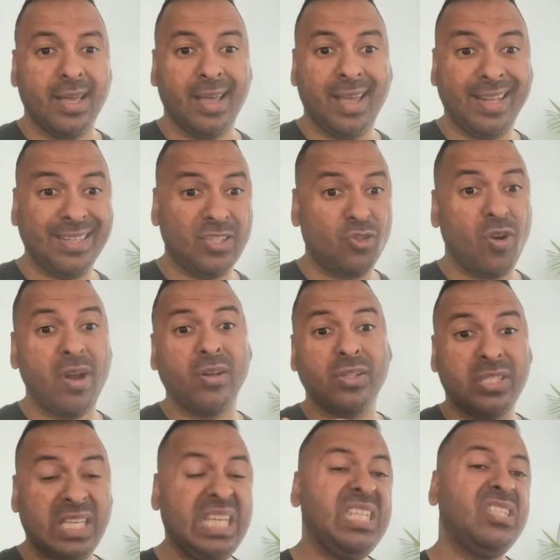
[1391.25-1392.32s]
and try to
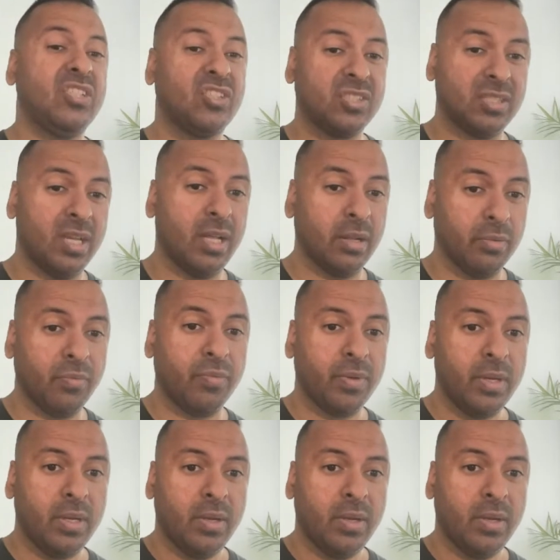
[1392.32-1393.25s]
teach itself